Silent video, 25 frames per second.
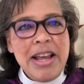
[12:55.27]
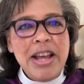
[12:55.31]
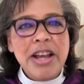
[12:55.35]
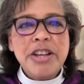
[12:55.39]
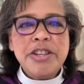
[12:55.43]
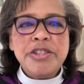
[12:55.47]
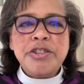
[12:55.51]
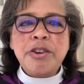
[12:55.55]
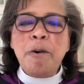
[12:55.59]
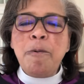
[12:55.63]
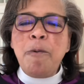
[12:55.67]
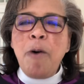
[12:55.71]

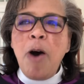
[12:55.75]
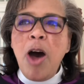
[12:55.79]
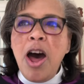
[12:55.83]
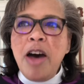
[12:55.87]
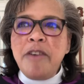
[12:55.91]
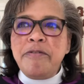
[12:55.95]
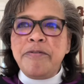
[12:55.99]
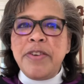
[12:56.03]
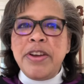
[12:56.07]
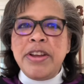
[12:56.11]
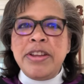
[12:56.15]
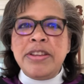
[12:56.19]
So
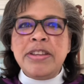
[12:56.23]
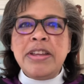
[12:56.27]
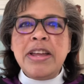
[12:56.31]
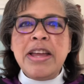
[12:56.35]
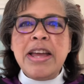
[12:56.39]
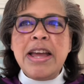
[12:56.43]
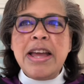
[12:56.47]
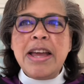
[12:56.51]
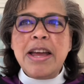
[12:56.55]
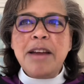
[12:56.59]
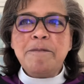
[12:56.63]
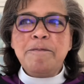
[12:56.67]
often
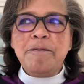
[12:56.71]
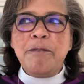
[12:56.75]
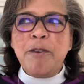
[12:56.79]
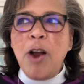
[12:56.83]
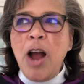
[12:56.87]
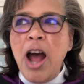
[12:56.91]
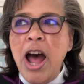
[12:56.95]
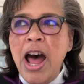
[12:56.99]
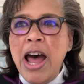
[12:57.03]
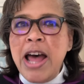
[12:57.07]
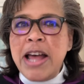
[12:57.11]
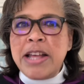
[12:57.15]
for
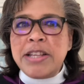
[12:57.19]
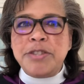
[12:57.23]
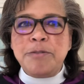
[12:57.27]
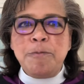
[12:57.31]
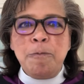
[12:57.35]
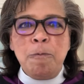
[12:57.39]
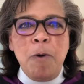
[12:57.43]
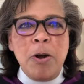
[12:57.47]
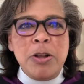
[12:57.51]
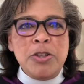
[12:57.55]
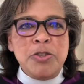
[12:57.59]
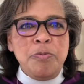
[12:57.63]
us,
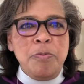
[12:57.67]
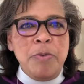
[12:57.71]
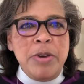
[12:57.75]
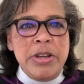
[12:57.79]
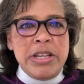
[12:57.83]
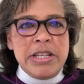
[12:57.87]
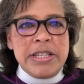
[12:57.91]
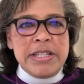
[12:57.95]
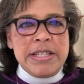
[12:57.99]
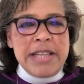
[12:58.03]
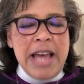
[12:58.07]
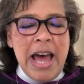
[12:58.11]
once we
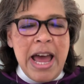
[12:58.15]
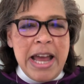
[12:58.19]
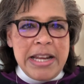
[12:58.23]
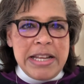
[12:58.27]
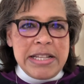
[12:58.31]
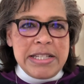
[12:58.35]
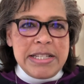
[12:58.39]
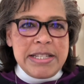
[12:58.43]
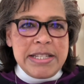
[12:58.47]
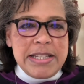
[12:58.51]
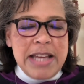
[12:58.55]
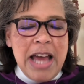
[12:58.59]
decide
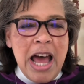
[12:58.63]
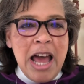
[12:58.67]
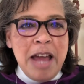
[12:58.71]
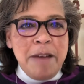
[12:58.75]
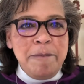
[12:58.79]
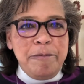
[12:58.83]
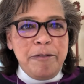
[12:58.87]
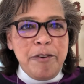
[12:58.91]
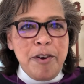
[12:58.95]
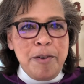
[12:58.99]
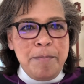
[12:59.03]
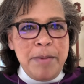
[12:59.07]
it's time
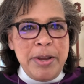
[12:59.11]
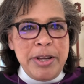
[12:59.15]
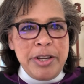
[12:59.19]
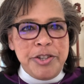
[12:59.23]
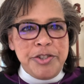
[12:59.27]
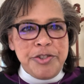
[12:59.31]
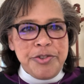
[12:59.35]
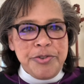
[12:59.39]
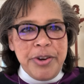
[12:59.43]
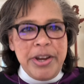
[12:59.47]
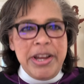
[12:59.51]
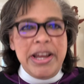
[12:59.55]
for a
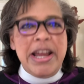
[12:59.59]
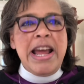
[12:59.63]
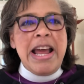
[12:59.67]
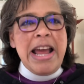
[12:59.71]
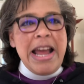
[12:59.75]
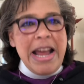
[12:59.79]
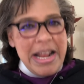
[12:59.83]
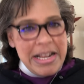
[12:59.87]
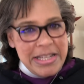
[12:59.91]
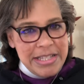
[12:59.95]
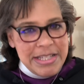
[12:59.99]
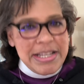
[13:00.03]
ministry,
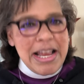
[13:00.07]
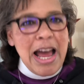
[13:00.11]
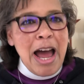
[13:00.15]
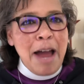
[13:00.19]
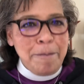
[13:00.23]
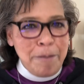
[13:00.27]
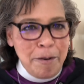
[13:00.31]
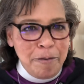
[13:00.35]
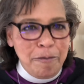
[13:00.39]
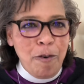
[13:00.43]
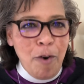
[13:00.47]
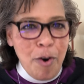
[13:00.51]
it's
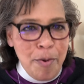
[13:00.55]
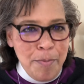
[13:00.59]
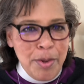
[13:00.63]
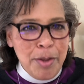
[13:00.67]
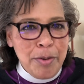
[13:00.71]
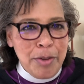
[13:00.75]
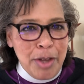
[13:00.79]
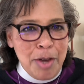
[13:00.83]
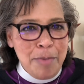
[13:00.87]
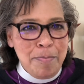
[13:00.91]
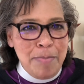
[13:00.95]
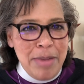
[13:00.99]
time to form the
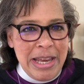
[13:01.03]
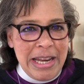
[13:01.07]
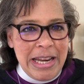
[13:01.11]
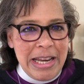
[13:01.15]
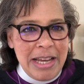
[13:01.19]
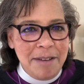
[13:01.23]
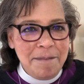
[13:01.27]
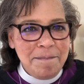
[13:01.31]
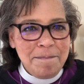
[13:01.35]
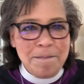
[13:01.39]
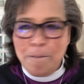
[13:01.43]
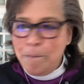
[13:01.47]

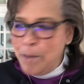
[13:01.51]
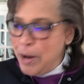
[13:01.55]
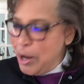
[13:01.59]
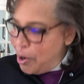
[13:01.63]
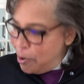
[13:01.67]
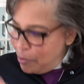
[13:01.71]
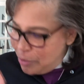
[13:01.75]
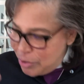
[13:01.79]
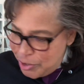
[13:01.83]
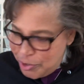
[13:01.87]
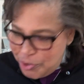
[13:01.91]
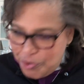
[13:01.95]
committee. We
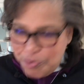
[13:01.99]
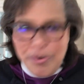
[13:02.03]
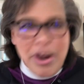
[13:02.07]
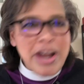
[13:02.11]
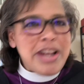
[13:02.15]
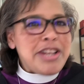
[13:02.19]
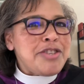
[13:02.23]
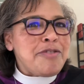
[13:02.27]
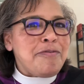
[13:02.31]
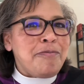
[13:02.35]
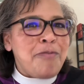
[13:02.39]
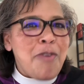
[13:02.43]
go
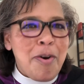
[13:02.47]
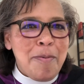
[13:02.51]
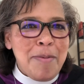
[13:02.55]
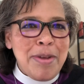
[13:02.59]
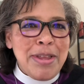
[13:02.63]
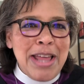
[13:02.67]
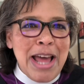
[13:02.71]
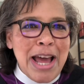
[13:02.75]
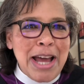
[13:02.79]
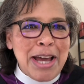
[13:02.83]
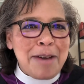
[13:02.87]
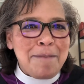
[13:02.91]
straight to forming
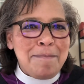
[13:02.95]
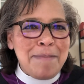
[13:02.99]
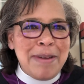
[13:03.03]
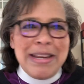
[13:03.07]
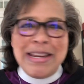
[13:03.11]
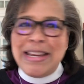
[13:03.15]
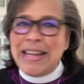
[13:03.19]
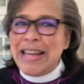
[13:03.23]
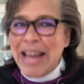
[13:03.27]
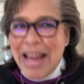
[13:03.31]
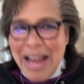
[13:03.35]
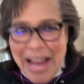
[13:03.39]
that
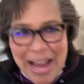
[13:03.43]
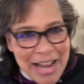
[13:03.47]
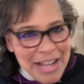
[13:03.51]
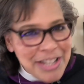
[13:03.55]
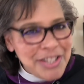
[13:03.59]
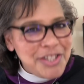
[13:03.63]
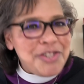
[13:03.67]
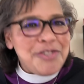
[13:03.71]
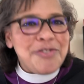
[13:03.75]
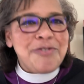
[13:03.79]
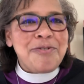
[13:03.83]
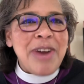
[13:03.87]
committee and
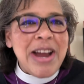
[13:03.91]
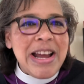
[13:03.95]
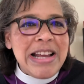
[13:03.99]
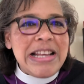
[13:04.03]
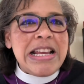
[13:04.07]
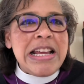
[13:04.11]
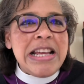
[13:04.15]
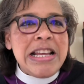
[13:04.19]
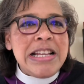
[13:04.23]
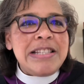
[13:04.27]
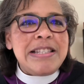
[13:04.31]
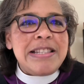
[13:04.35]

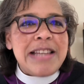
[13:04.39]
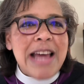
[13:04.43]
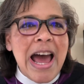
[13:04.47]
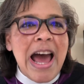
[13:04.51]
straight into